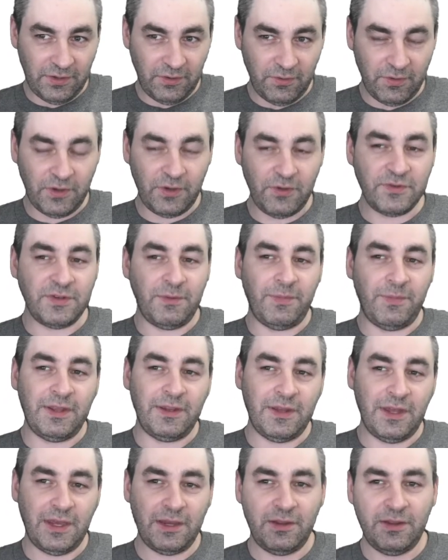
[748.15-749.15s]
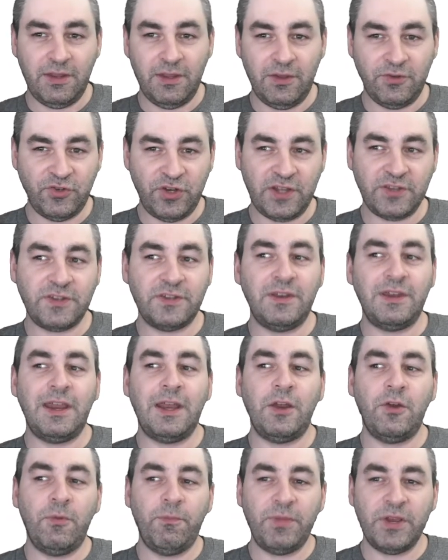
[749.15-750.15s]
You could use something like the Jetson
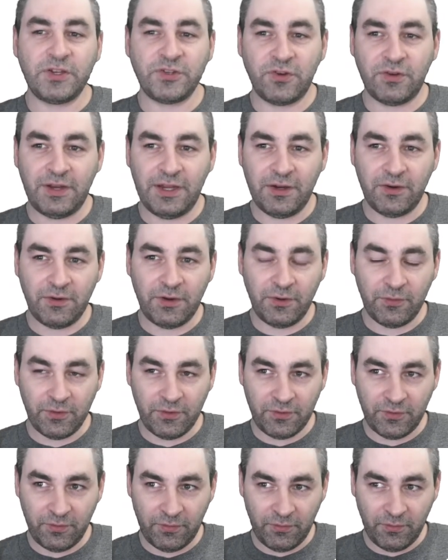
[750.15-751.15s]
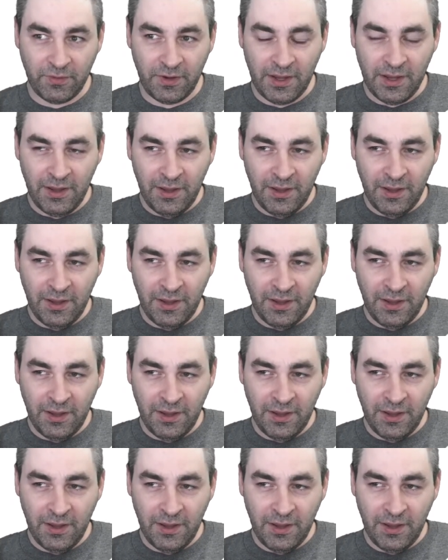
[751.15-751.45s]
Nano pictured here in order to